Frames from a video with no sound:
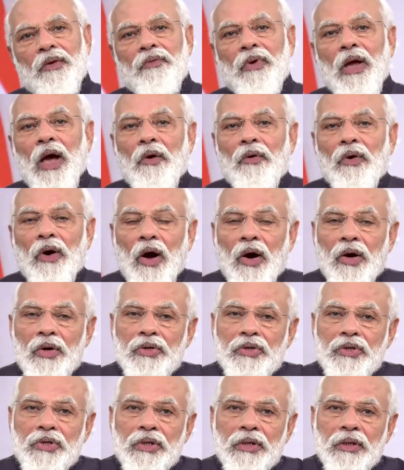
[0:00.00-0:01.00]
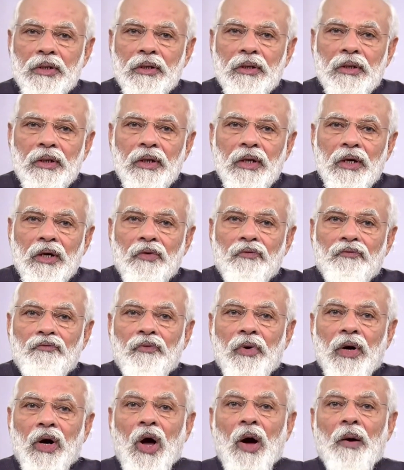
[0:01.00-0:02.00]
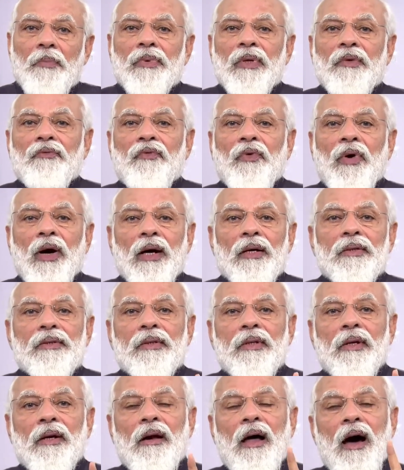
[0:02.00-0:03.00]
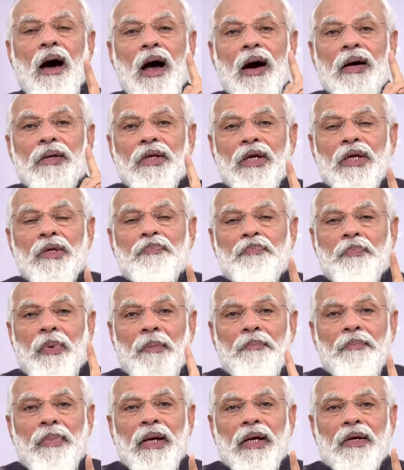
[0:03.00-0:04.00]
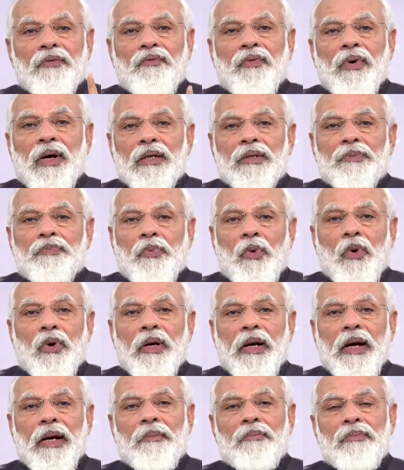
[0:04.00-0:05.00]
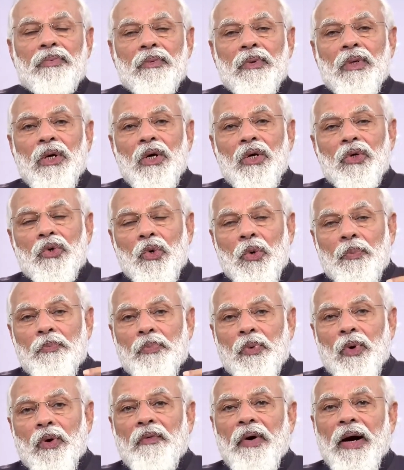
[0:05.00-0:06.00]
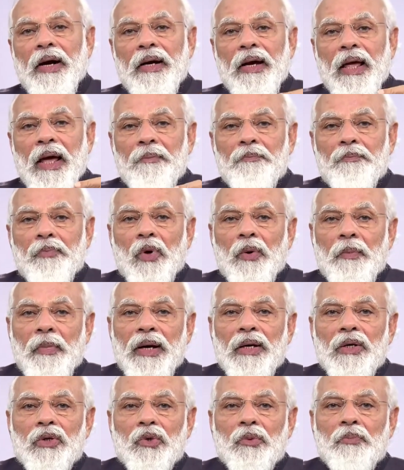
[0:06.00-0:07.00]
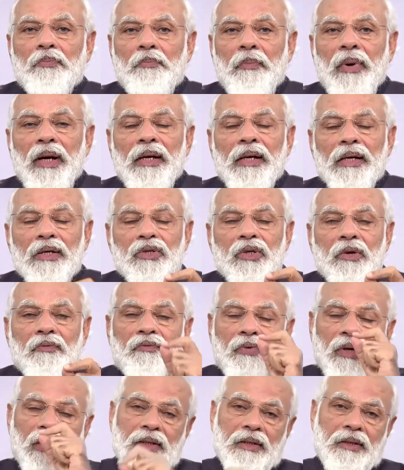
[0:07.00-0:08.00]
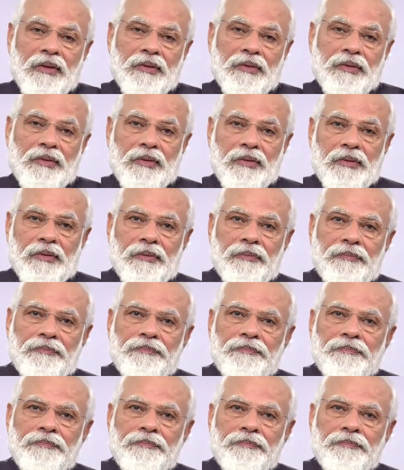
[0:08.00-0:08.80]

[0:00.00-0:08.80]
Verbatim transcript: we have launched one of the world's largest public works program to provide employment to millions of workers.